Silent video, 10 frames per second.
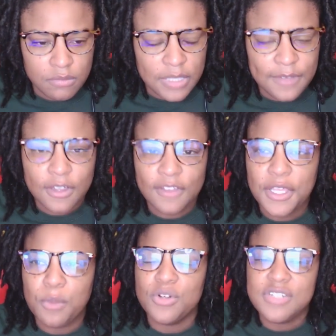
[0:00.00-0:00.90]
They thought
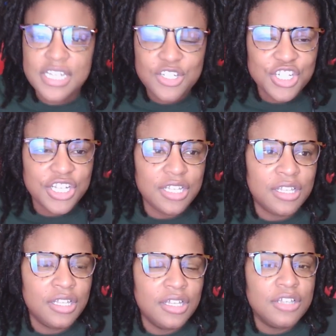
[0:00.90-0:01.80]
they were teaching
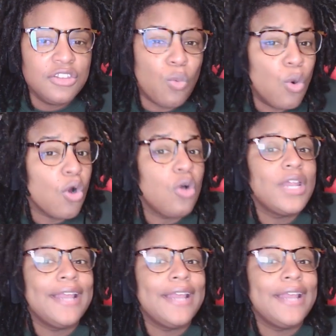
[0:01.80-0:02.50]
the world